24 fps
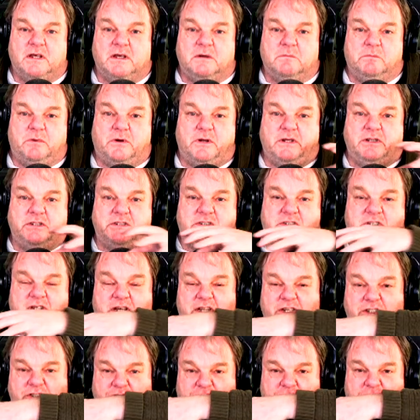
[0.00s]
but
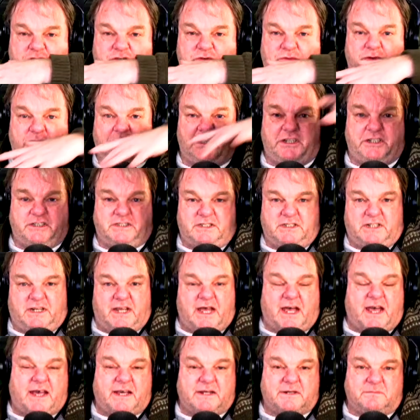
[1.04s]
instead it's just releasing the
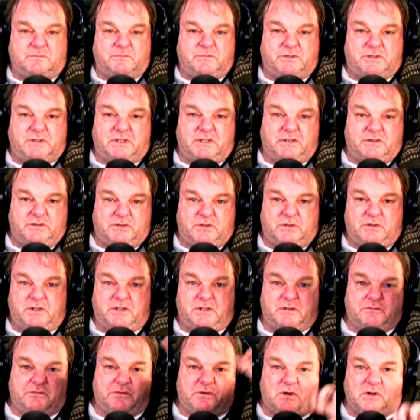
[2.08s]
atoms into the
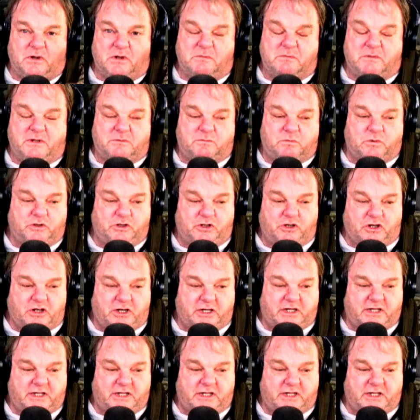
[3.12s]
environment, where you're going to